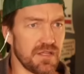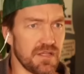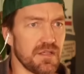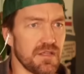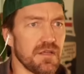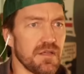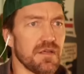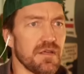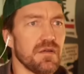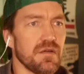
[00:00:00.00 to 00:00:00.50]

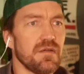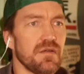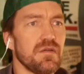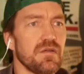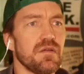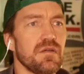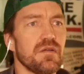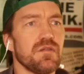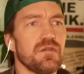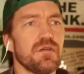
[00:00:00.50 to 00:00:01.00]
the
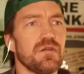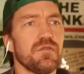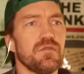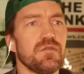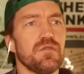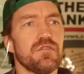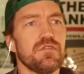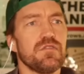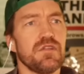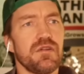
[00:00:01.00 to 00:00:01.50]
uh, uh,
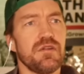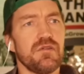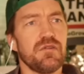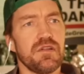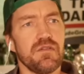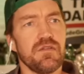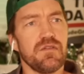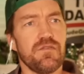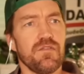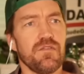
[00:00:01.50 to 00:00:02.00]
a shout out
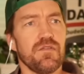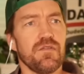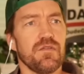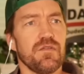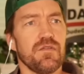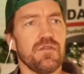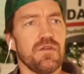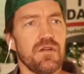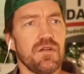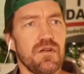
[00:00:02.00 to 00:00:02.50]
here
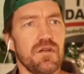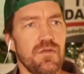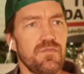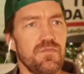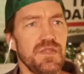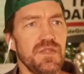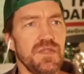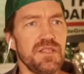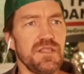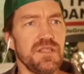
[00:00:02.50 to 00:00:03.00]
for? Oh, you know uh,
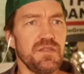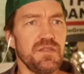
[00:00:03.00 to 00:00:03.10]
what? This is